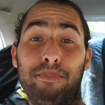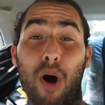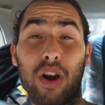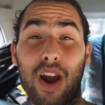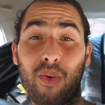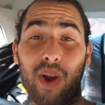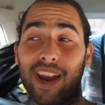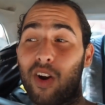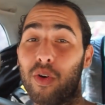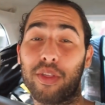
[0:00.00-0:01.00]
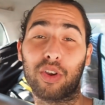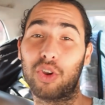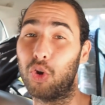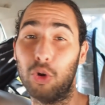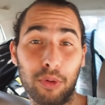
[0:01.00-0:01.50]
Boga wreck or the
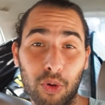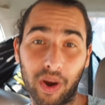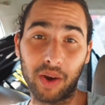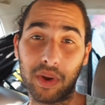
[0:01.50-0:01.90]
Kubu wreck.